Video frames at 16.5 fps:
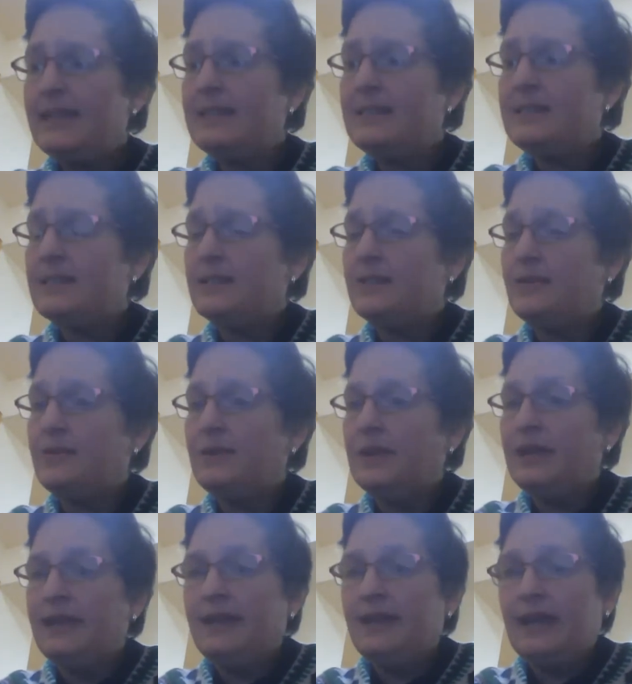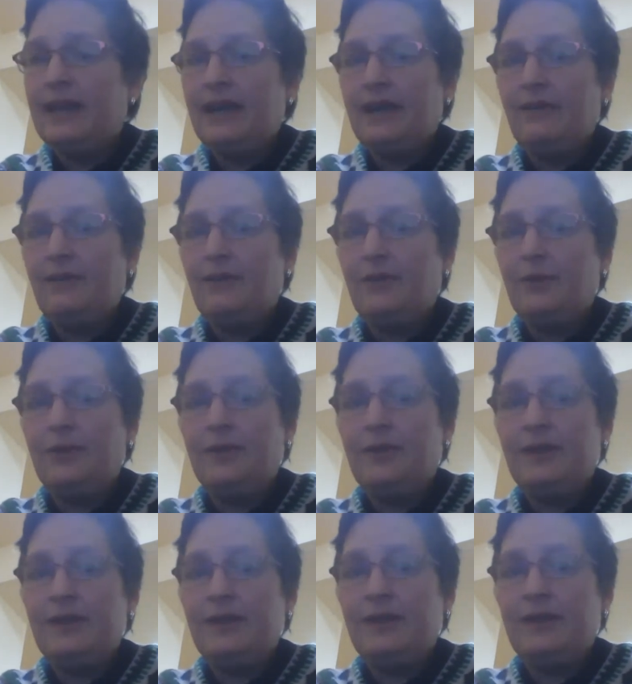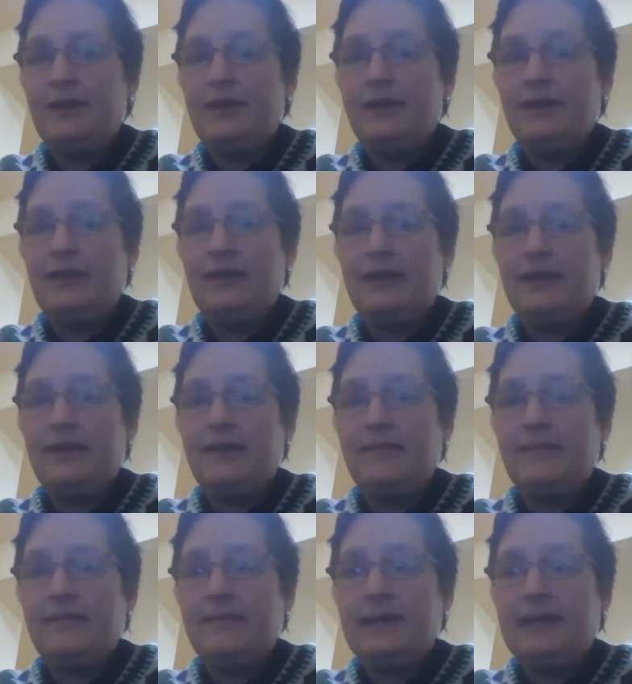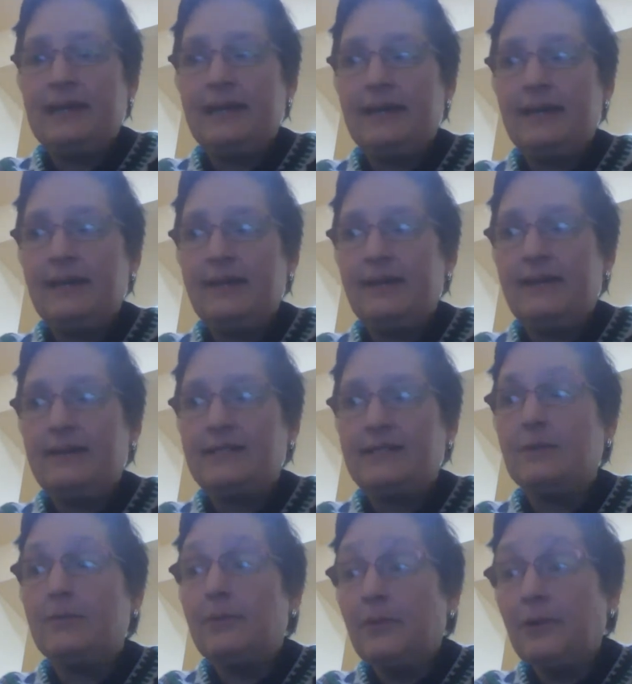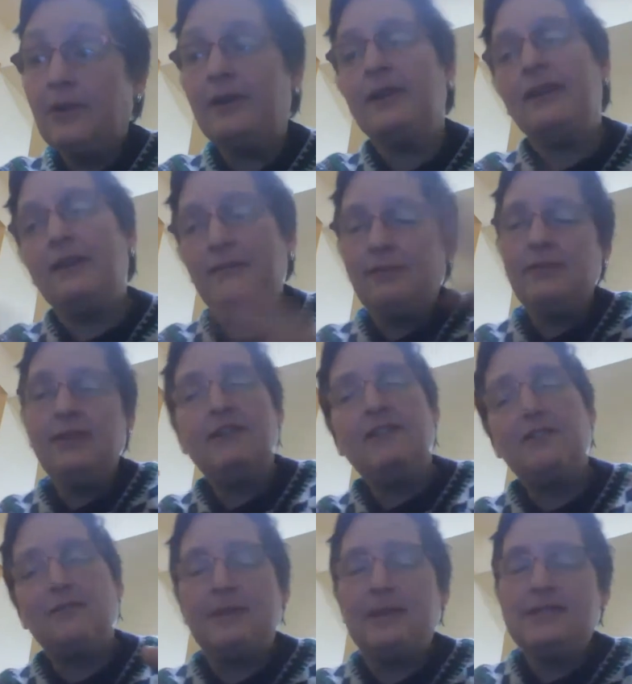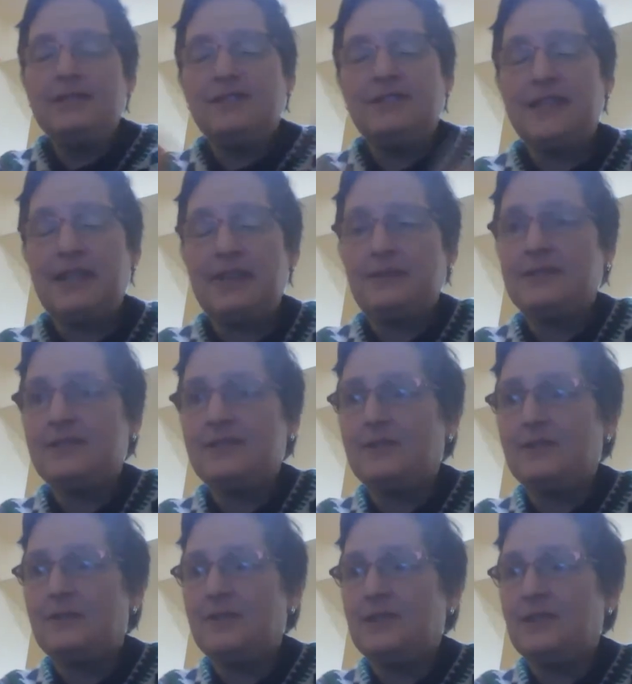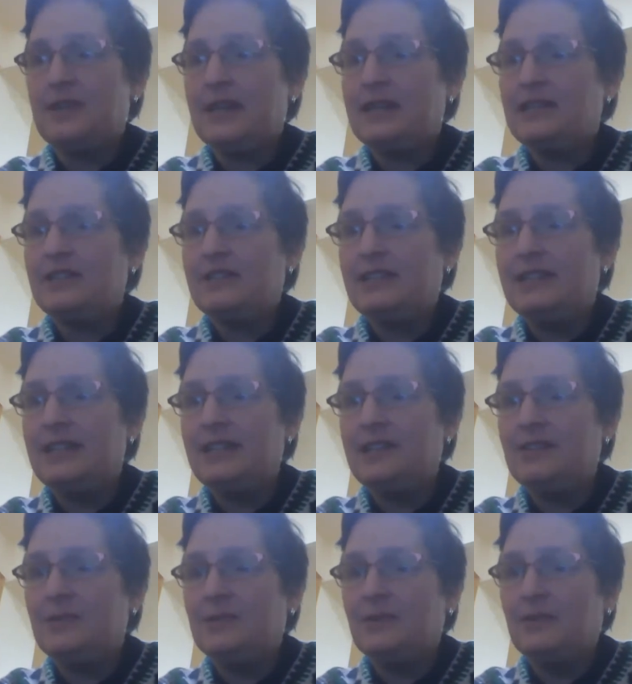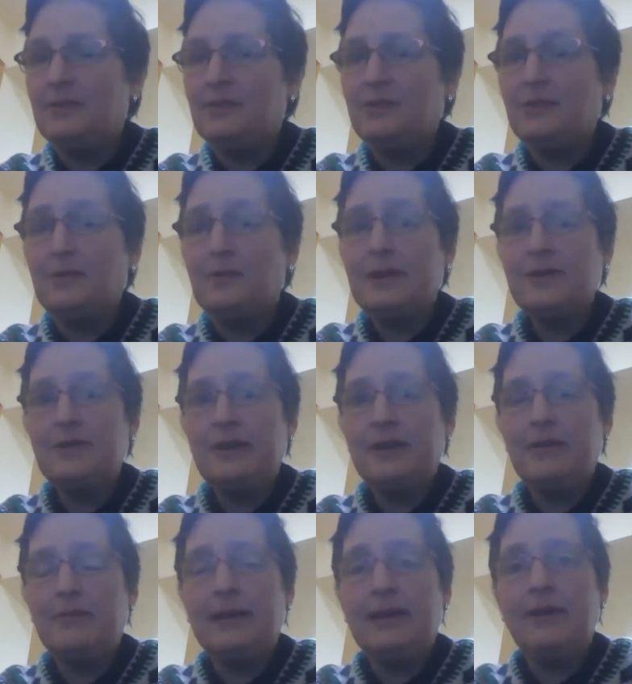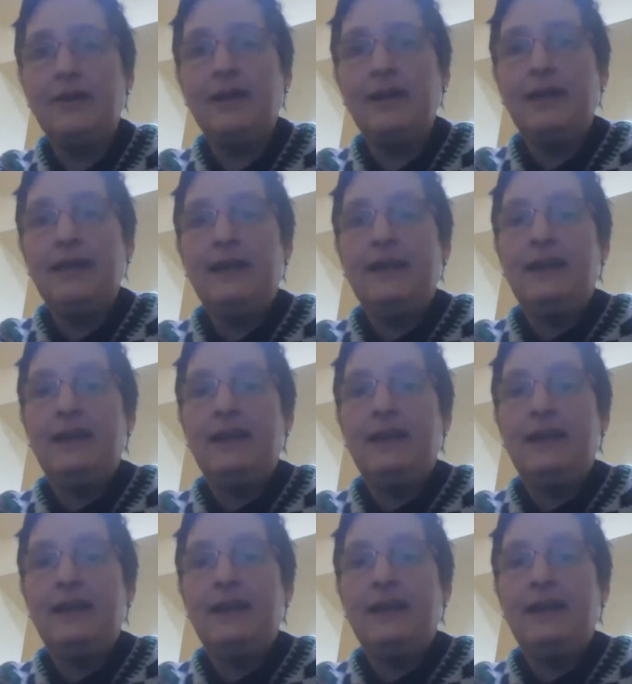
And so for the support of governments, just that was sort of the direction that you were wondering about,